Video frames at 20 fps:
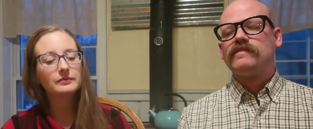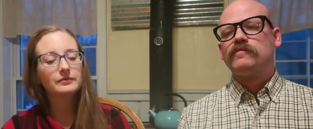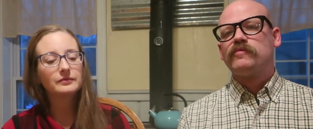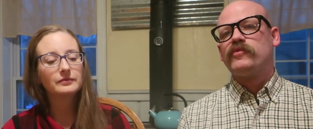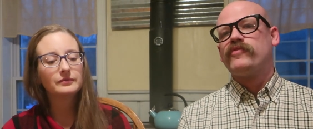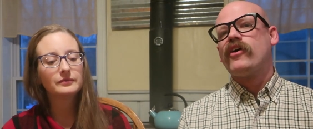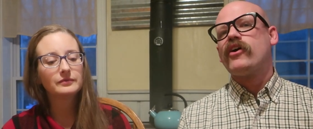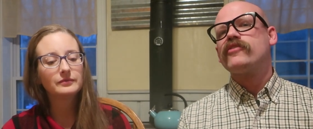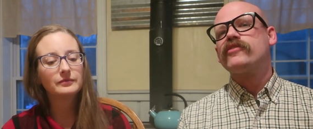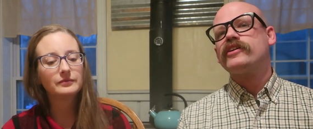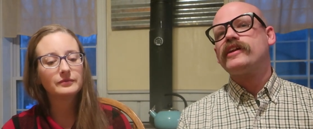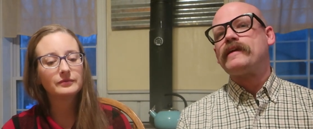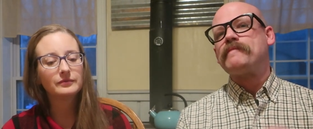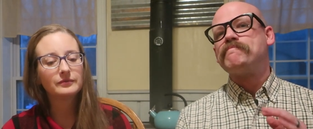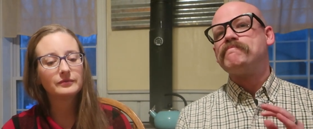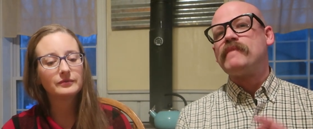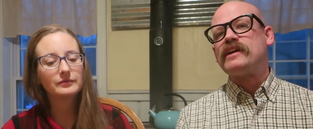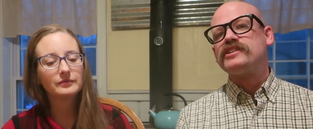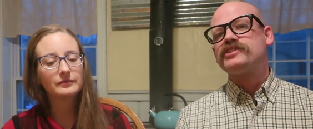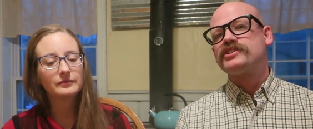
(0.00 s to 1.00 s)
Speaker 1: We've already
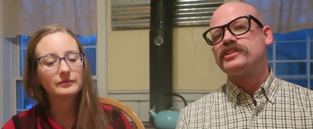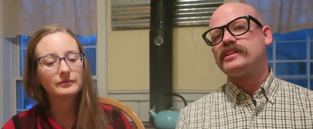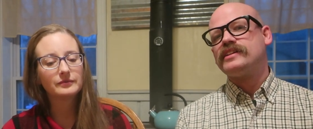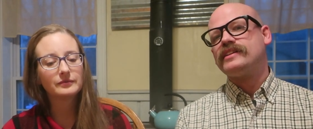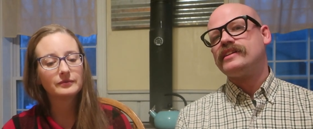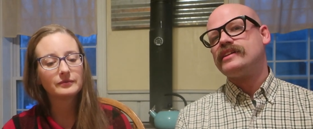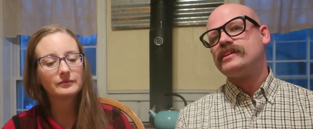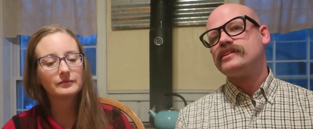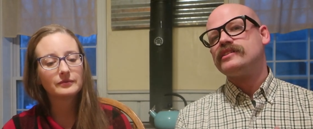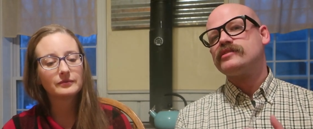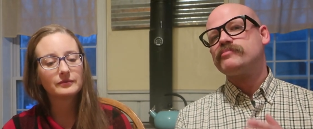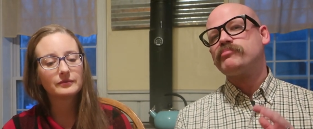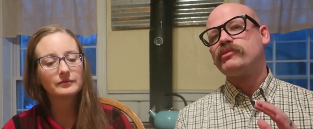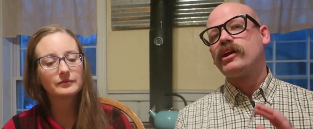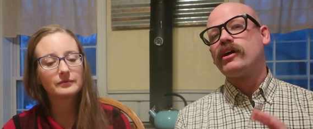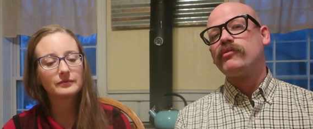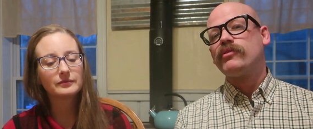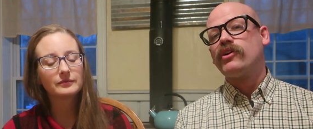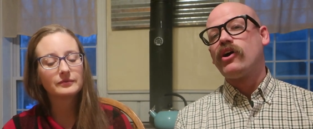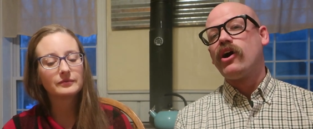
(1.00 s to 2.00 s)
mentioned this, but
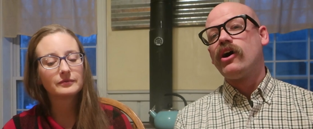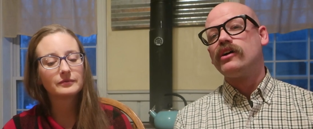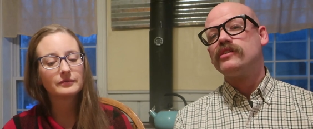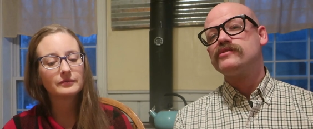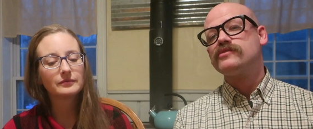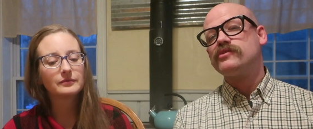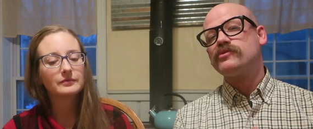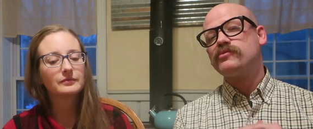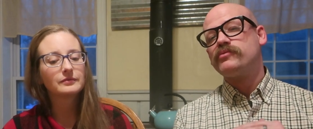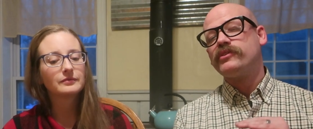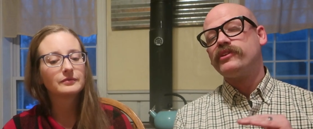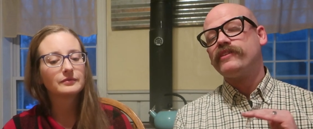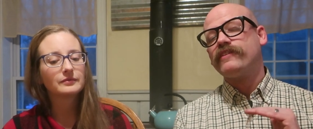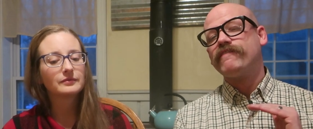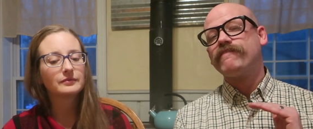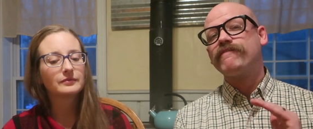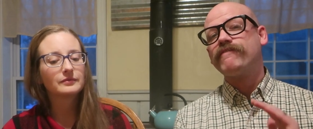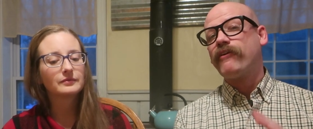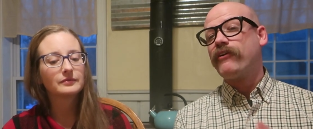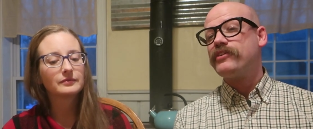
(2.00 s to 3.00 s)
I would also, one of
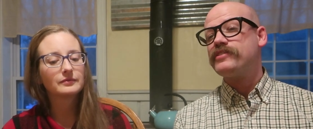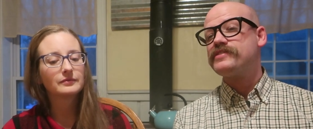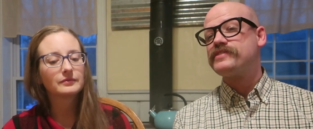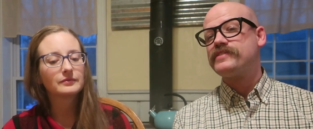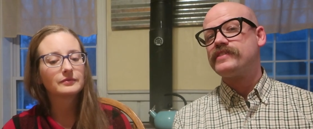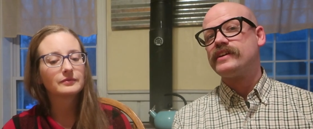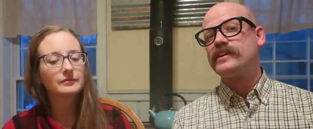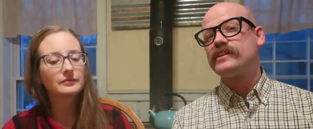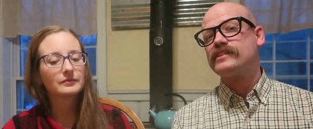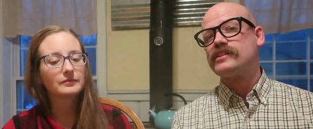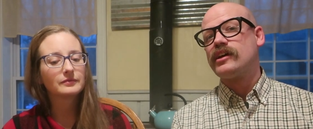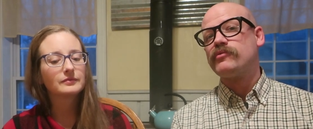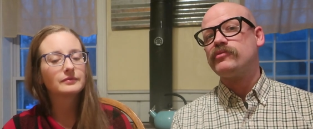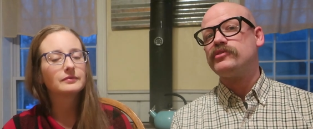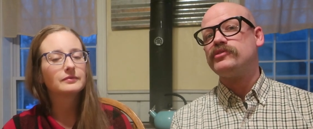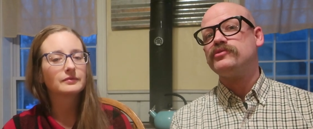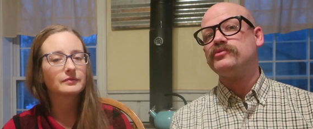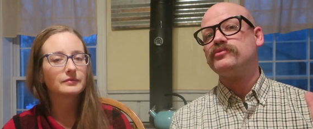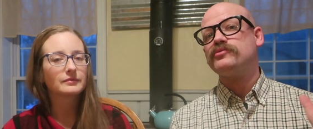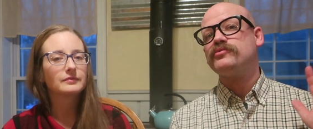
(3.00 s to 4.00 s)
the first things I
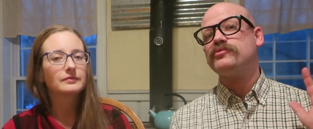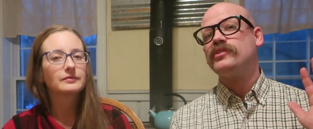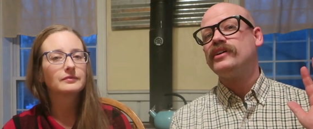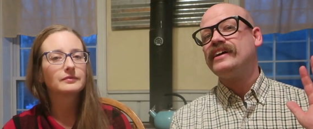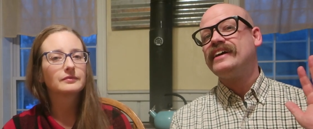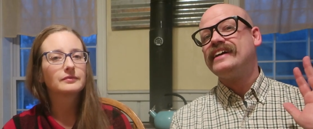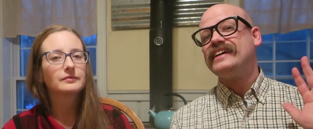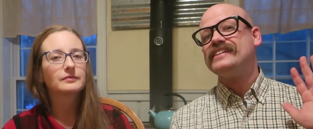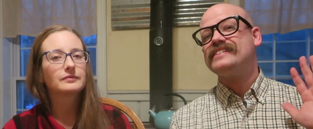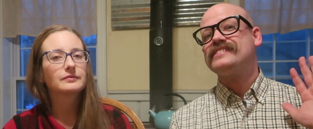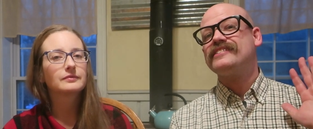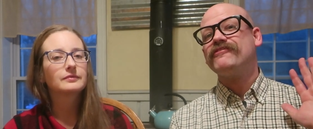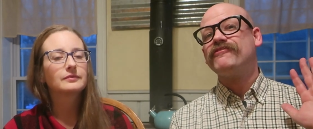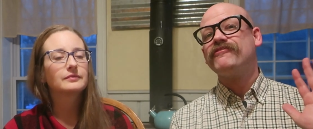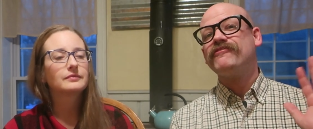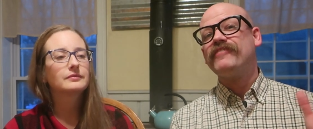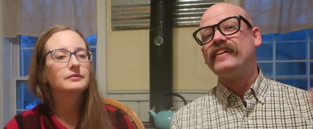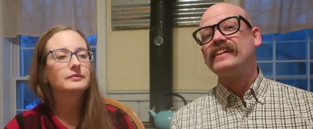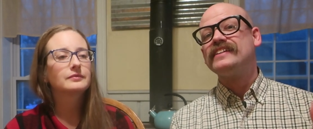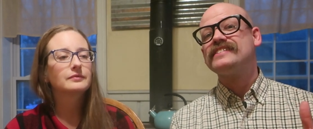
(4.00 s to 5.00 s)
would do is to
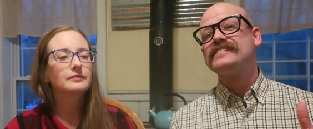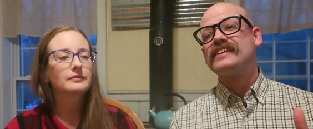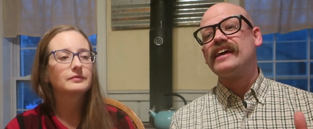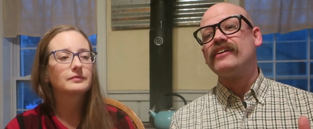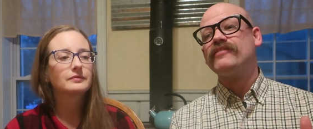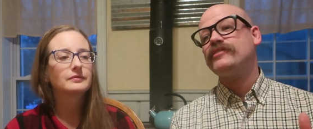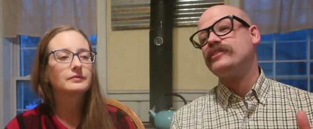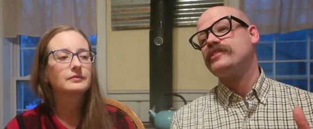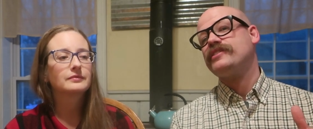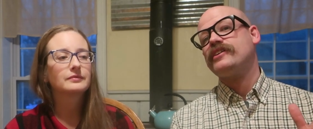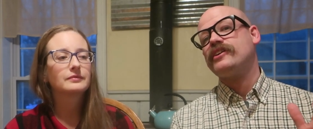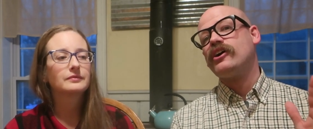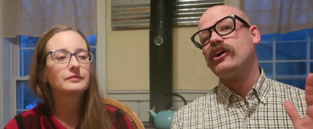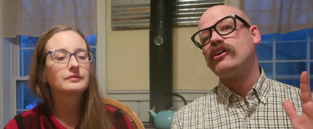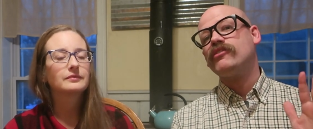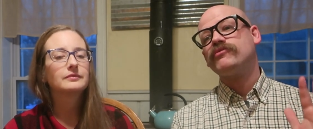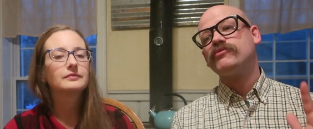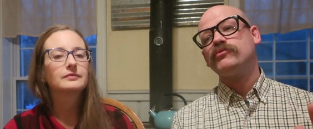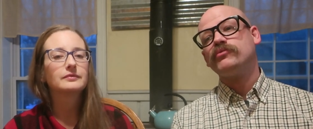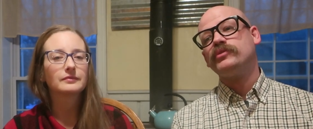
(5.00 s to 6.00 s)
fence everything
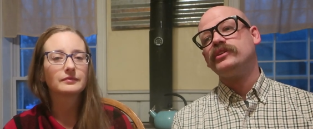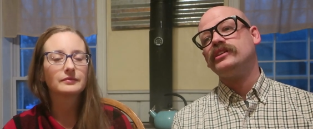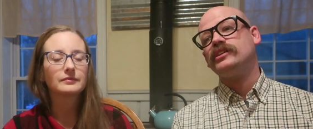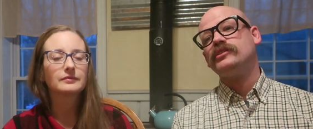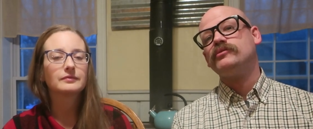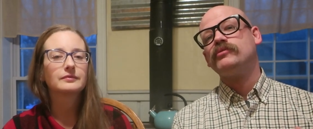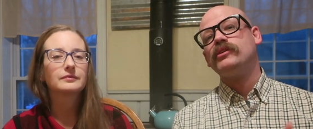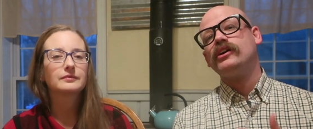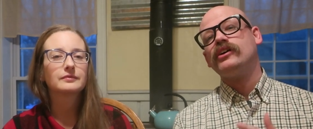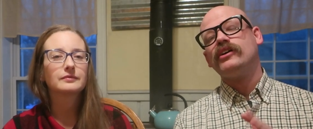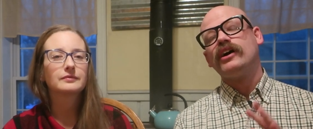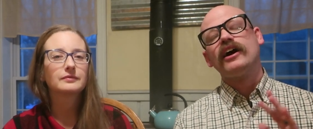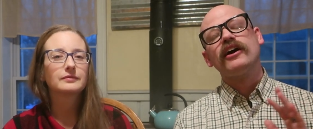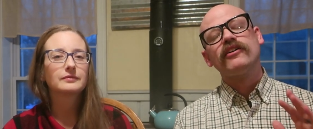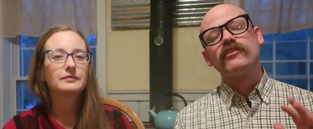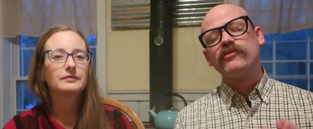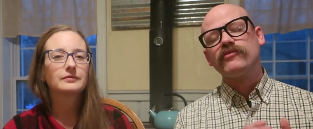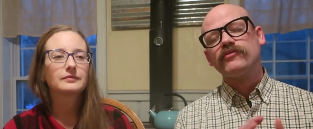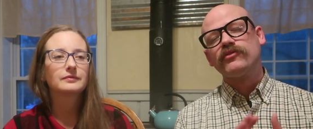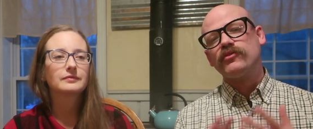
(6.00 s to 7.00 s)
off really well.
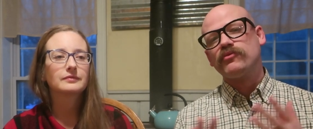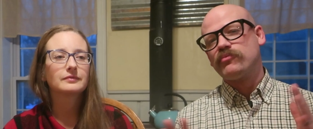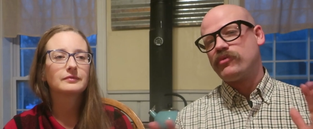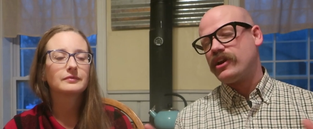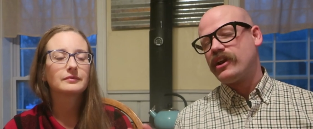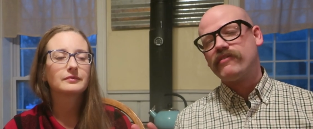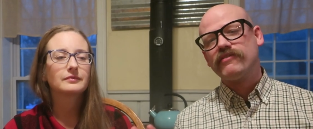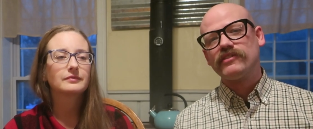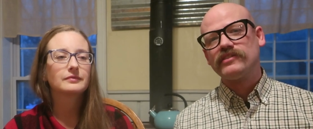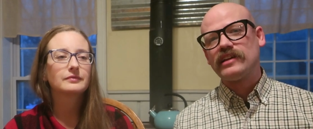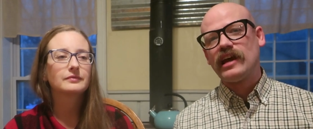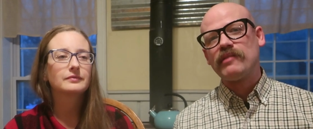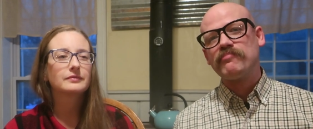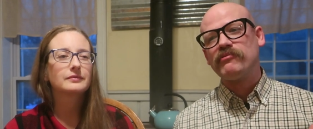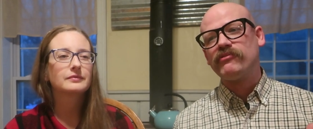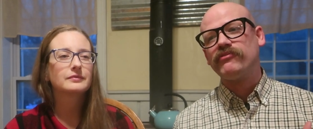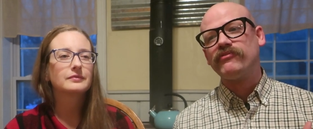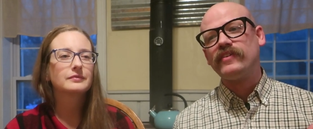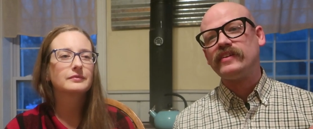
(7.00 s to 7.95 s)
However, whatever type of